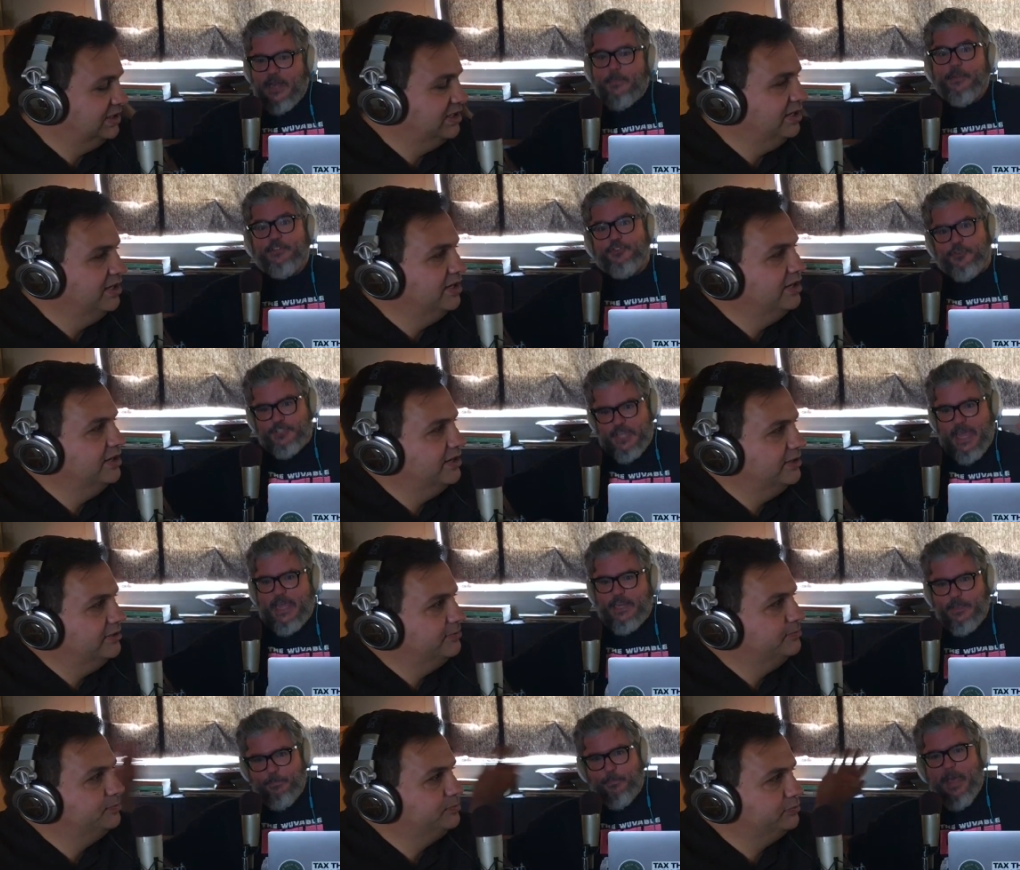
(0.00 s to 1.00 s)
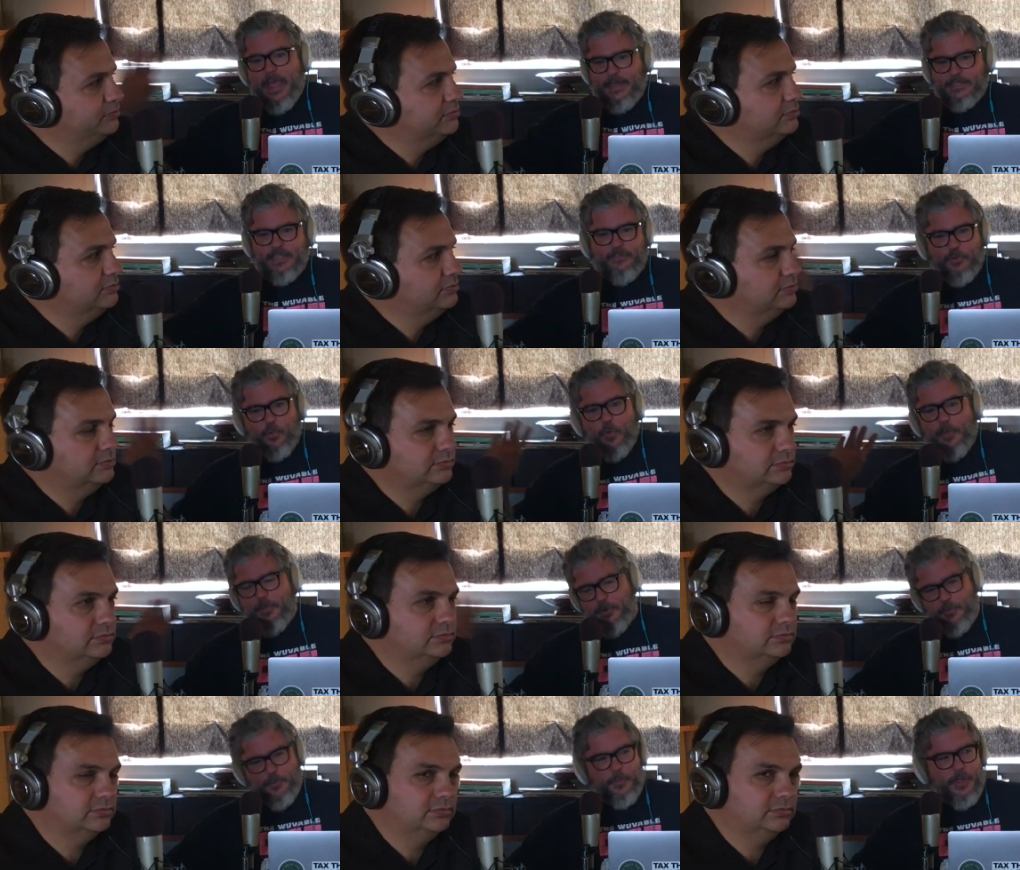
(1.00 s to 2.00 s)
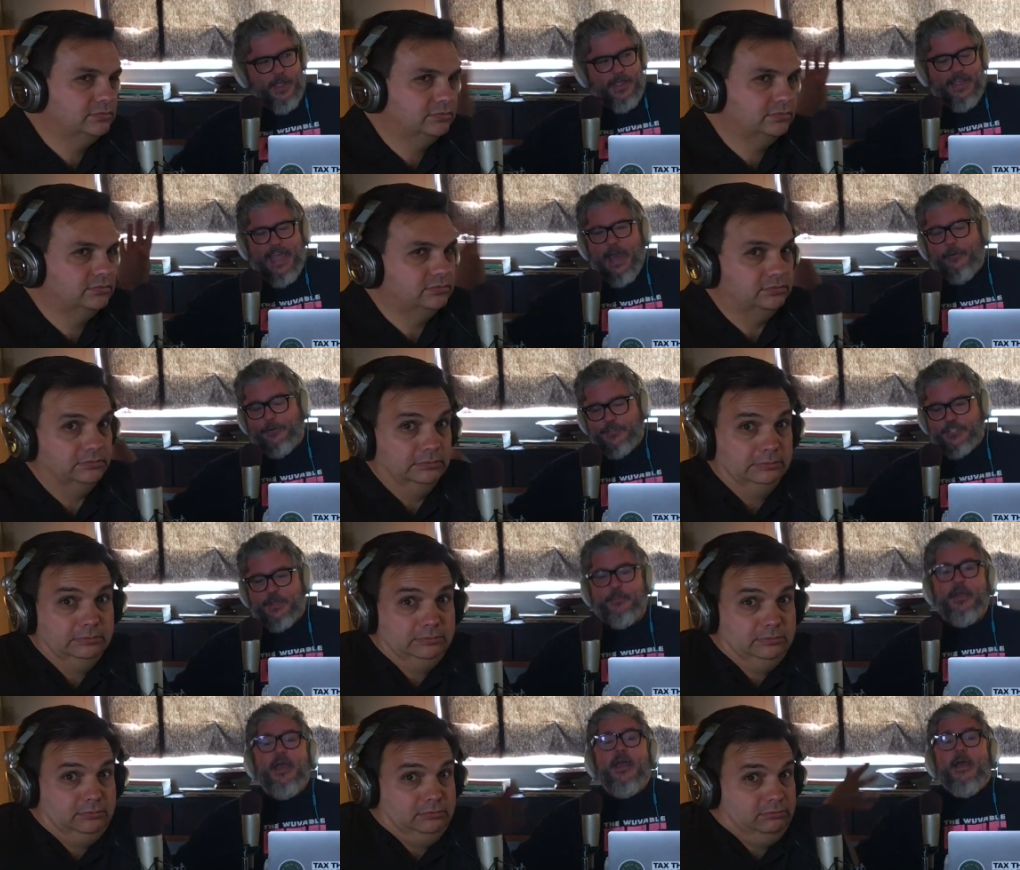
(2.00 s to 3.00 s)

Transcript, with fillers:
Speaker 1: and a mistress, and he bangs every woman who encounters him.